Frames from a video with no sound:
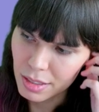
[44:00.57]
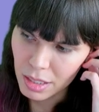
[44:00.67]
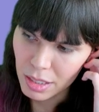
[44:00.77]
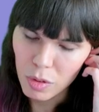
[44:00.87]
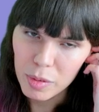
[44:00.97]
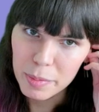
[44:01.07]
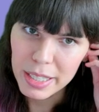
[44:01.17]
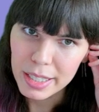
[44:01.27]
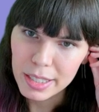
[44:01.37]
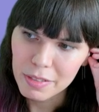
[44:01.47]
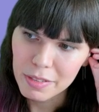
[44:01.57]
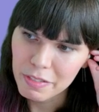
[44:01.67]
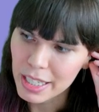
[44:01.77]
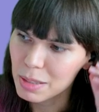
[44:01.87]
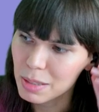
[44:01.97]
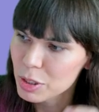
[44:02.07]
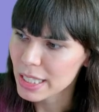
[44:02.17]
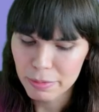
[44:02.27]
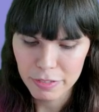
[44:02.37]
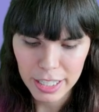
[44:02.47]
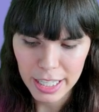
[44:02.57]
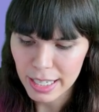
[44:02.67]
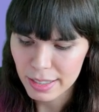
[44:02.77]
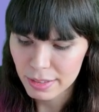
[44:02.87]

what would be a good variable type for that? Does